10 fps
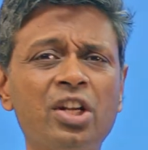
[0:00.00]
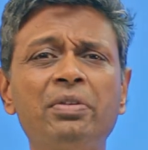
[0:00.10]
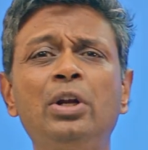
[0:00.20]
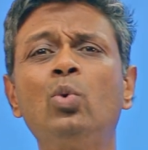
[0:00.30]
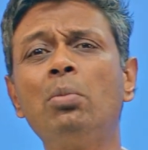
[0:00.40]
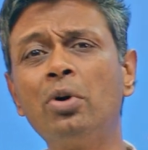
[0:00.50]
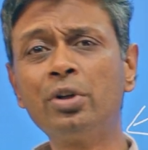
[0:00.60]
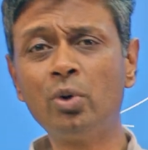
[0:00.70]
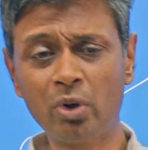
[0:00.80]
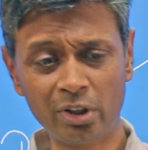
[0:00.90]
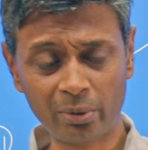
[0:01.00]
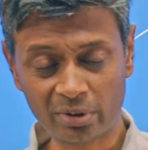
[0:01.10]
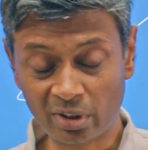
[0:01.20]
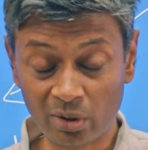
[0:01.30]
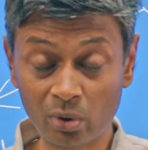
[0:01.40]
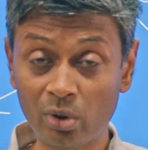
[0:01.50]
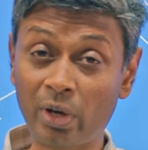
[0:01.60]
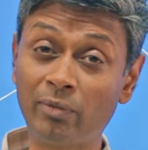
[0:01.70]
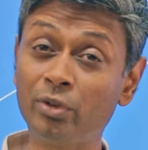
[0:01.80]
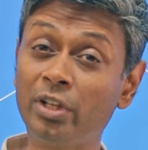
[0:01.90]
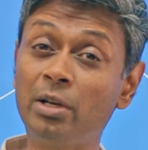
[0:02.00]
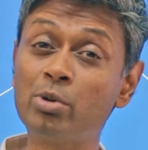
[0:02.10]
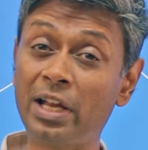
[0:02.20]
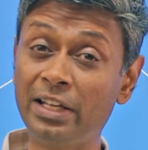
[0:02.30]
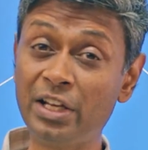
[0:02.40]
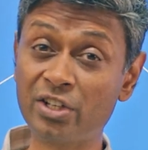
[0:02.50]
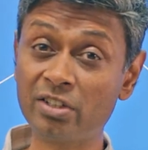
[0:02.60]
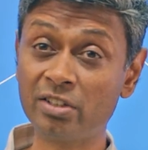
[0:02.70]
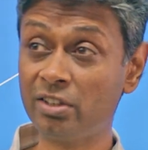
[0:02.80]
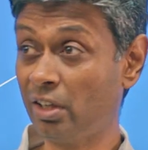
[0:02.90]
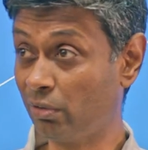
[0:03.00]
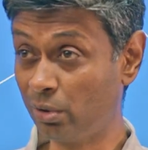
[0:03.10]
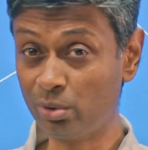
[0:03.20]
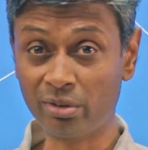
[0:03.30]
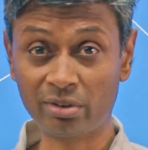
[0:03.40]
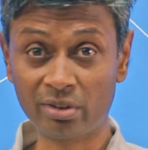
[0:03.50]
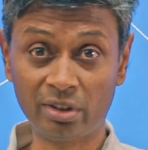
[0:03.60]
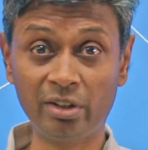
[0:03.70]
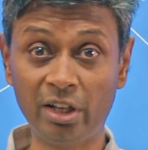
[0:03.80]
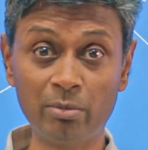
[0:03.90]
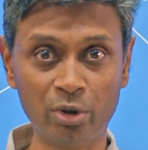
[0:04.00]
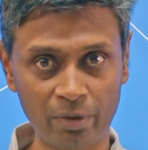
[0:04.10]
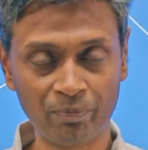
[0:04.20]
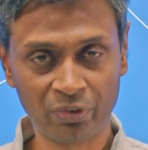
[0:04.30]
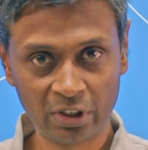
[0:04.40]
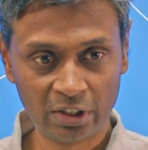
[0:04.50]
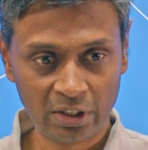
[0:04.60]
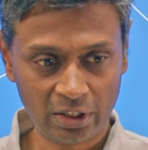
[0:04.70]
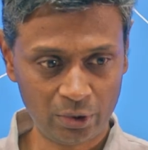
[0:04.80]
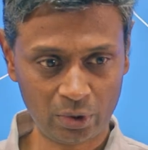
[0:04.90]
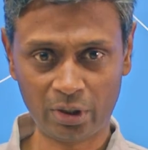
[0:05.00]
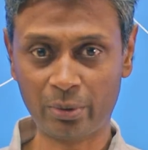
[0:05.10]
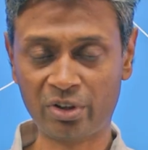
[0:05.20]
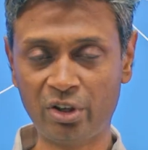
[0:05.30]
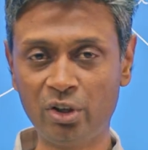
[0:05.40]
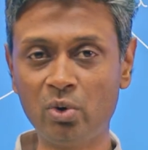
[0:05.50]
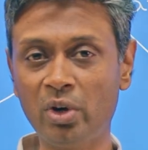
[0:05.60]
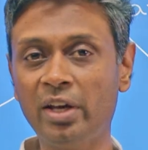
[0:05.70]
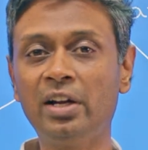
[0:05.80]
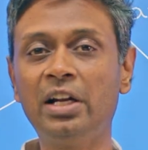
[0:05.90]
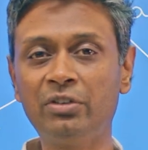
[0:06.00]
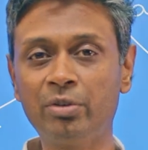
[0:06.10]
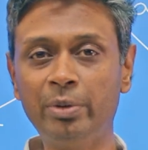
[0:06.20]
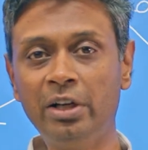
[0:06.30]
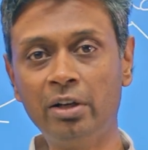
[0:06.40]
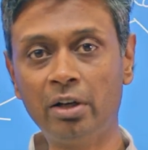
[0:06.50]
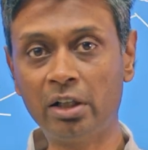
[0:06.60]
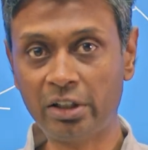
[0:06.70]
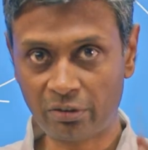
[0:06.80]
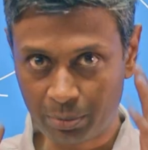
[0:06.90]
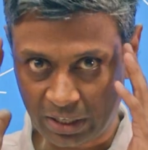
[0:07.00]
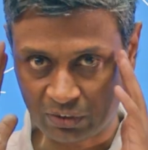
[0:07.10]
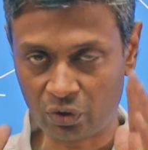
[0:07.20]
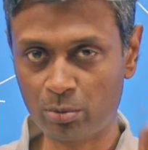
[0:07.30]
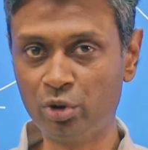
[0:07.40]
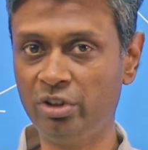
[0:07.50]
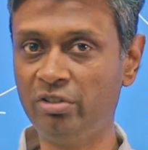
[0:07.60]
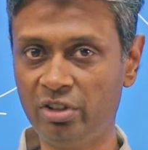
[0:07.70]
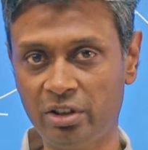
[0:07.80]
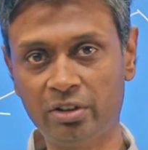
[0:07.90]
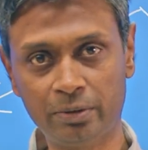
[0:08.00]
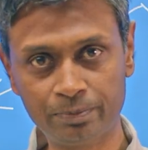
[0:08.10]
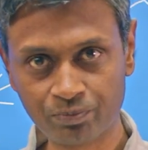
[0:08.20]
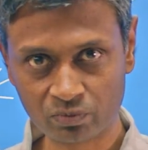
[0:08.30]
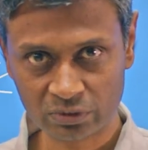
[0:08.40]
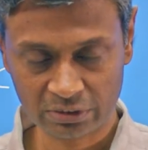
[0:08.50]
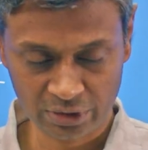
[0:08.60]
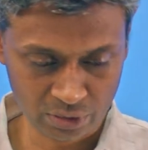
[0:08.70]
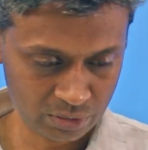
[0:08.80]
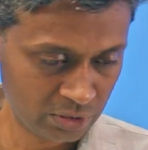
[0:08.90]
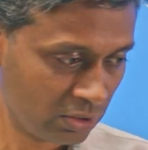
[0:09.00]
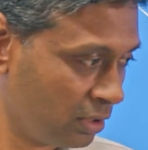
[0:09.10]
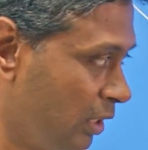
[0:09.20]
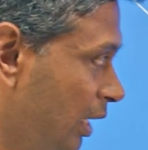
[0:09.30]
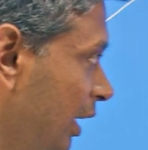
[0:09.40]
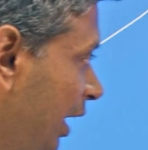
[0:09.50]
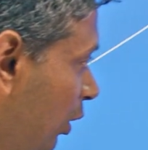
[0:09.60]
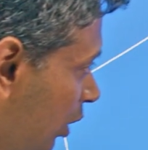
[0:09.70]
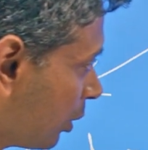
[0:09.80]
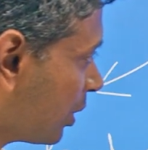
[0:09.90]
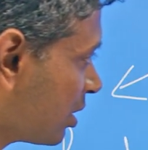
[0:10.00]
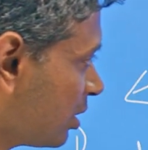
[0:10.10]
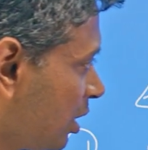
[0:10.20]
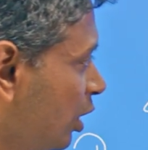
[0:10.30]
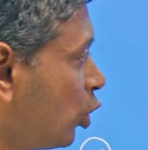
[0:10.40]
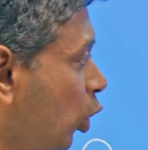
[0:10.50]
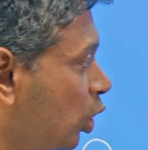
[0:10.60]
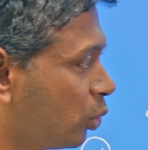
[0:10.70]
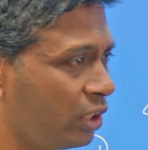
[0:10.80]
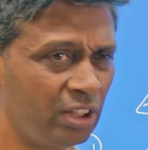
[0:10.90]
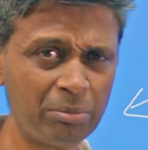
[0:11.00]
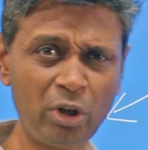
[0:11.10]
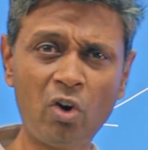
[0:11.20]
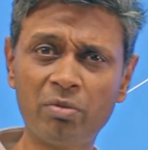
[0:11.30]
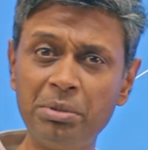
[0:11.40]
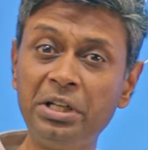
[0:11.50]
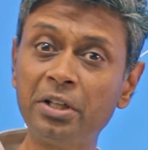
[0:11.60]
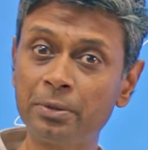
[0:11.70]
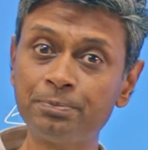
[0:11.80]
that we know about, you look at the question and go, look, I have to think about allegations, we'll do this and think about it. You look at the question and you go, hey, relative speed, and then I have to be careful about these things. So regular questions and then non-routine, something offbeat.